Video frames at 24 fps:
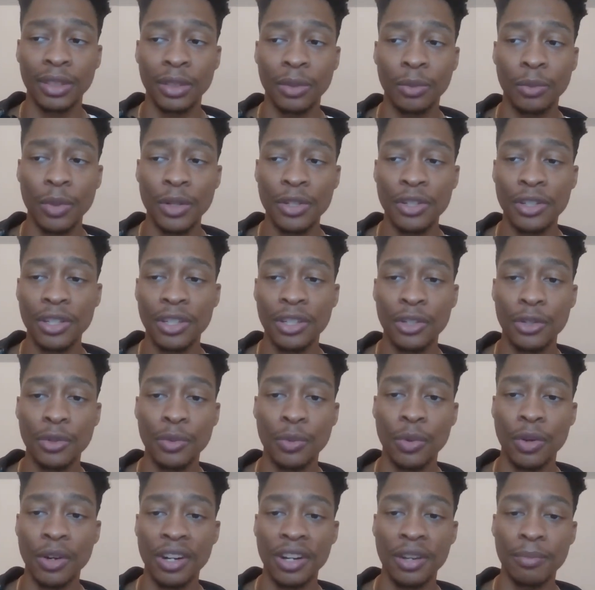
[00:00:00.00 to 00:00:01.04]
wishing you
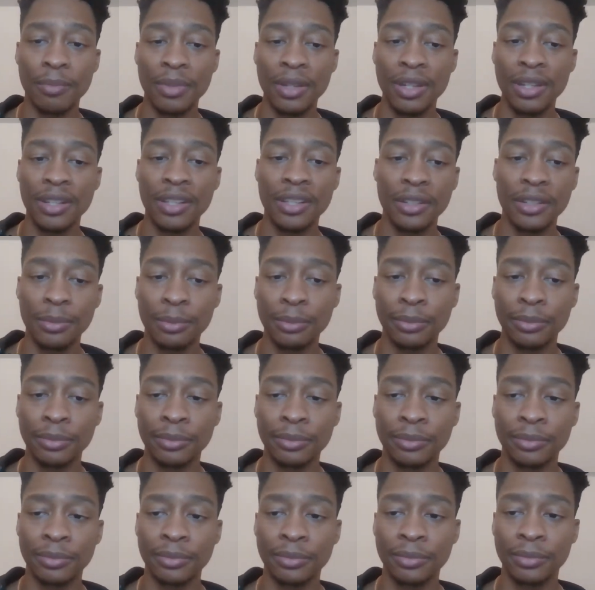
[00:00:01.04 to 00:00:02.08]
want to be them
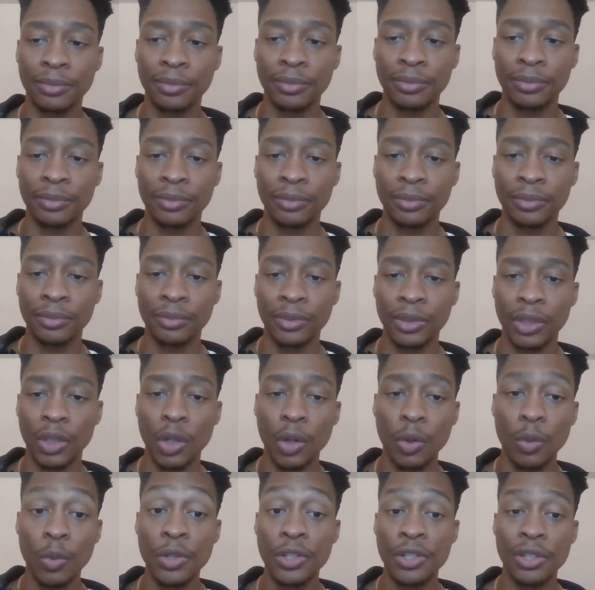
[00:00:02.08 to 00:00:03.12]

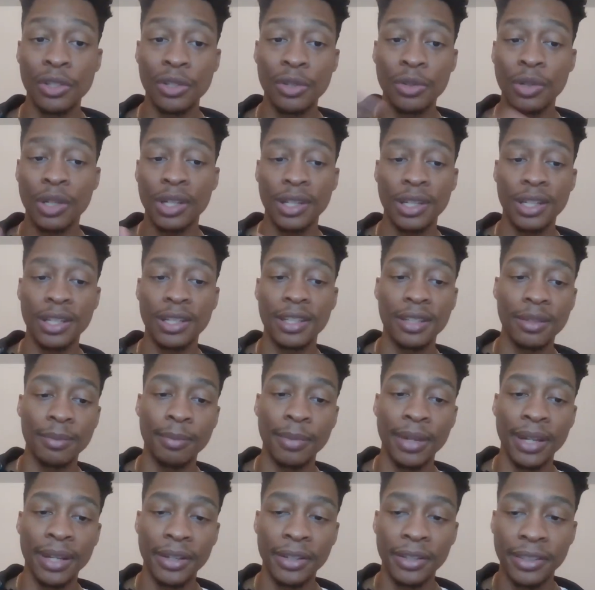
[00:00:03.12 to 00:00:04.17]
or wishing you could have did
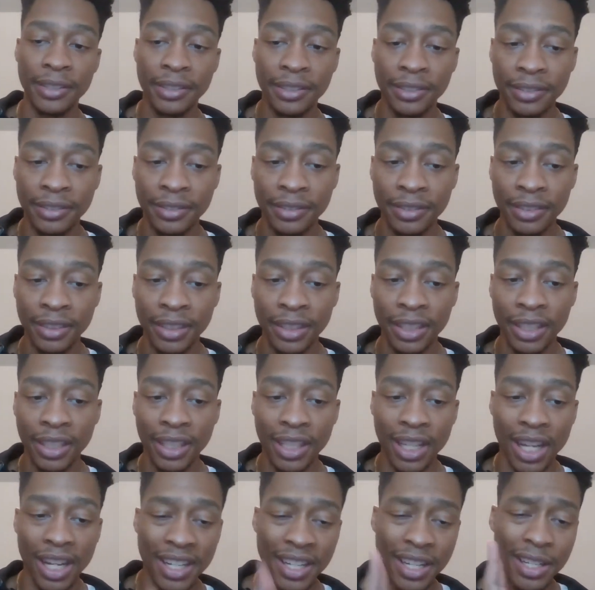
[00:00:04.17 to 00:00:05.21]
better.
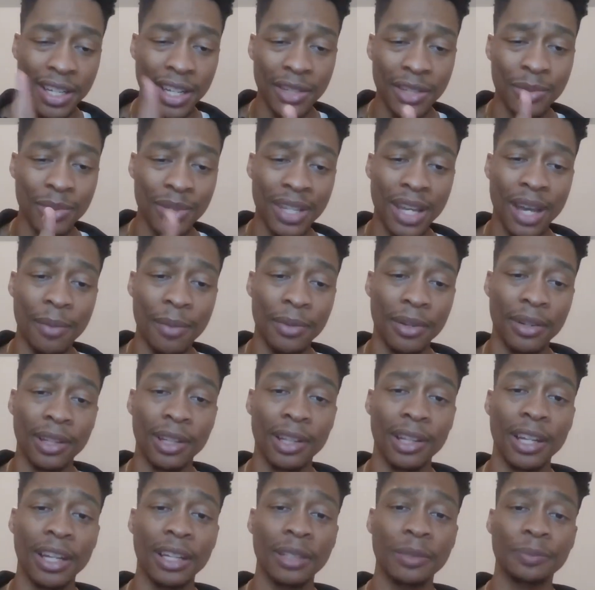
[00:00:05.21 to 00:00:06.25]
I think that's what's happening a
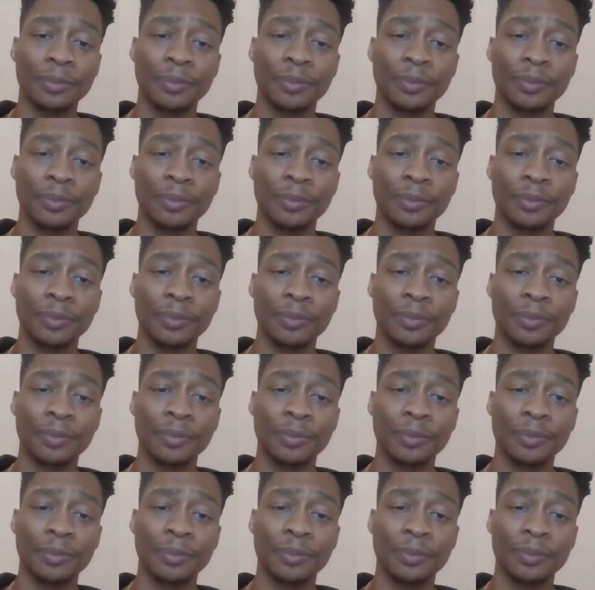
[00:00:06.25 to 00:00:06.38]
lot.